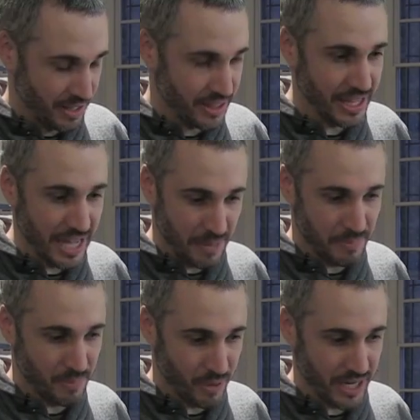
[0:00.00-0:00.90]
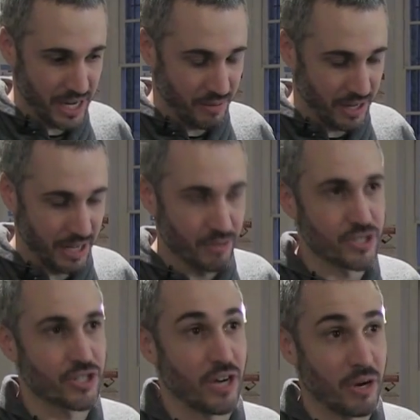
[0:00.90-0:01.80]
The app right now
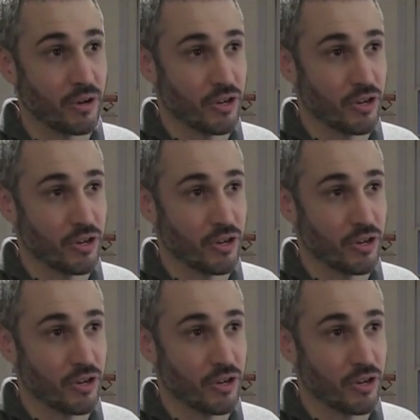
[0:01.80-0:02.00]
allows our